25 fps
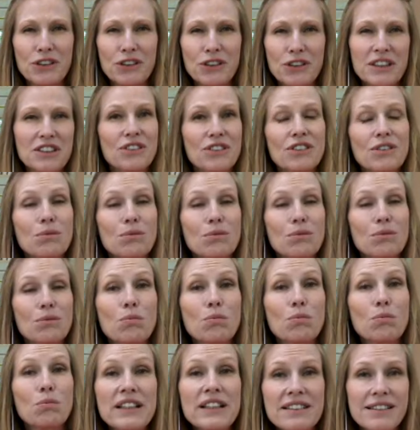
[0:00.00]
into the
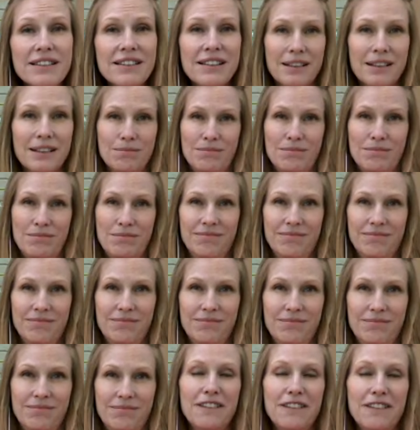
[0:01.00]
wisdom
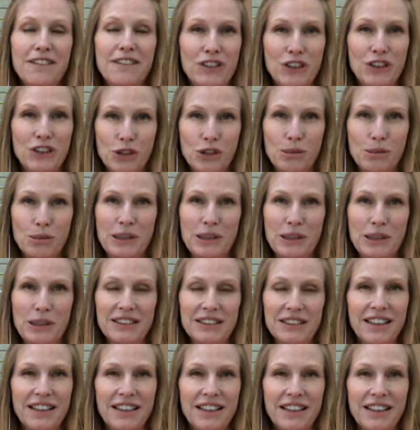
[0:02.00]
of
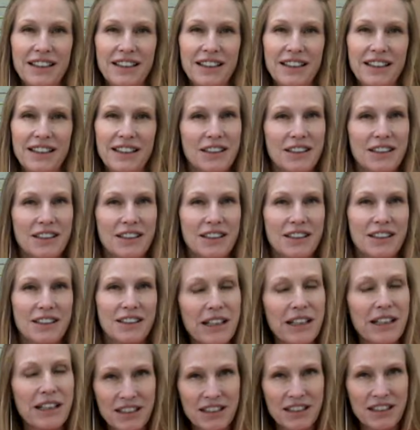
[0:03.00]
vulnerability. I talked about how it
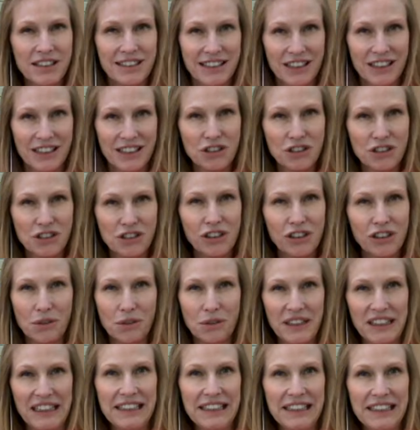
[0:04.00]
was an essential
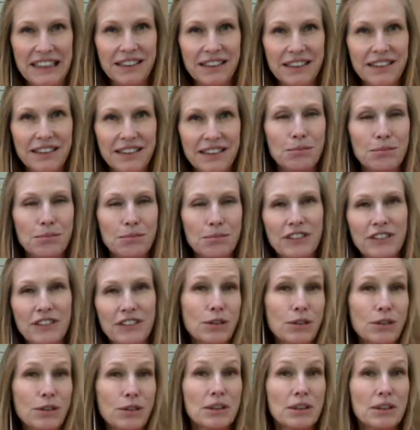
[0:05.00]
ingredient in moving
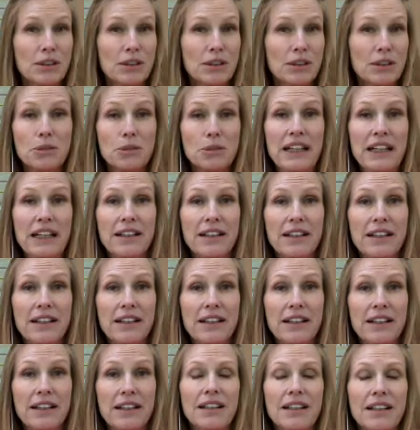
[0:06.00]
forward on your path.
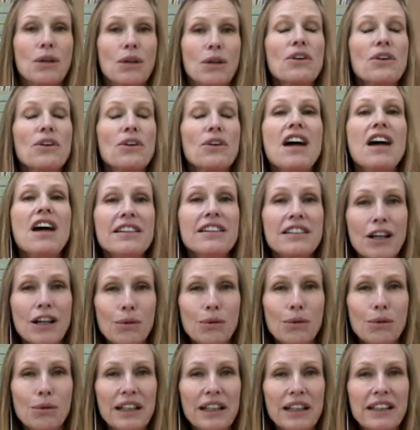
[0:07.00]
Well, the not
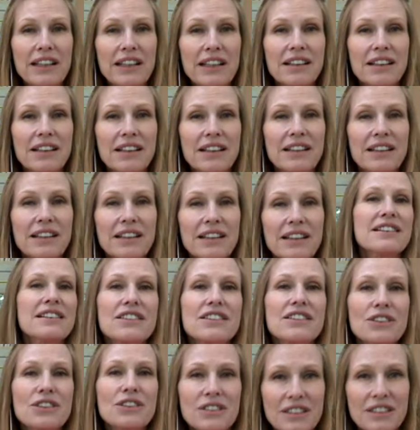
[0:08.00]
knowing, the
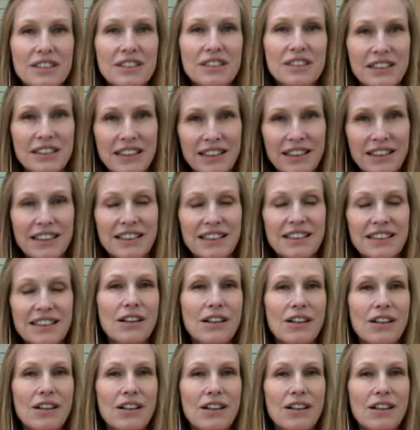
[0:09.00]
uncertainty
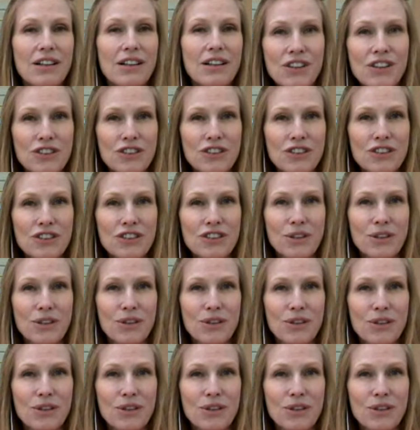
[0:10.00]
is also